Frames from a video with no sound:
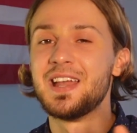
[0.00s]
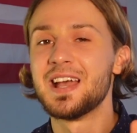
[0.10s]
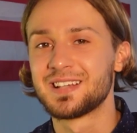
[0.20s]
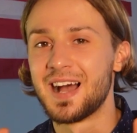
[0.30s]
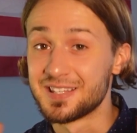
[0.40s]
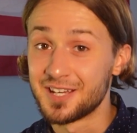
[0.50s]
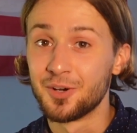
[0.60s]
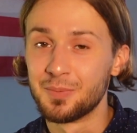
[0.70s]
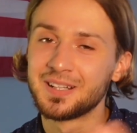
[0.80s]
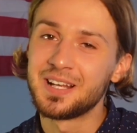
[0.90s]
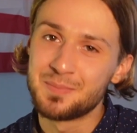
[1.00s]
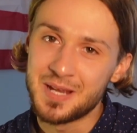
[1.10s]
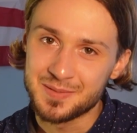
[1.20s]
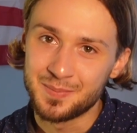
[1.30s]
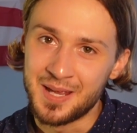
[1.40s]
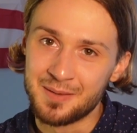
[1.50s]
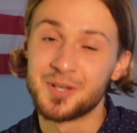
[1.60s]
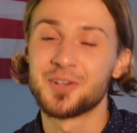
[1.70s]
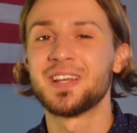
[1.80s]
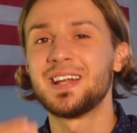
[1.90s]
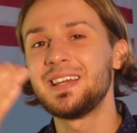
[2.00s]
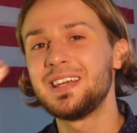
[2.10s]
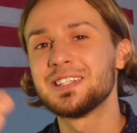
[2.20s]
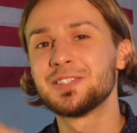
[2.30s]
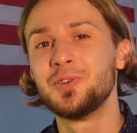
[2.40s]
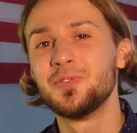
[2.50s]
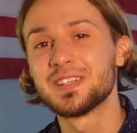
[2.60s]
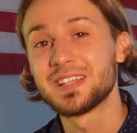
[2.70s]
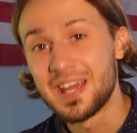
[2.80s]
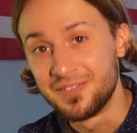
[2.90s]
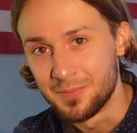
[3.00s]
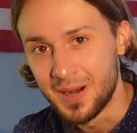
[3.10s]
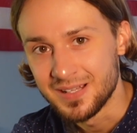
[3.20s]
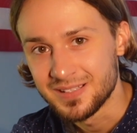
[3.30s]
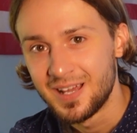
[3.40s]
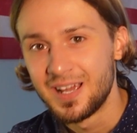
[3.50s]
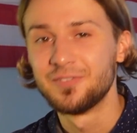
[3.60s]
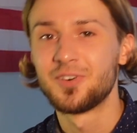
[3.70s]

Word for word: Yes, guys, I know, but let me explain, because the idea is to invest every month. And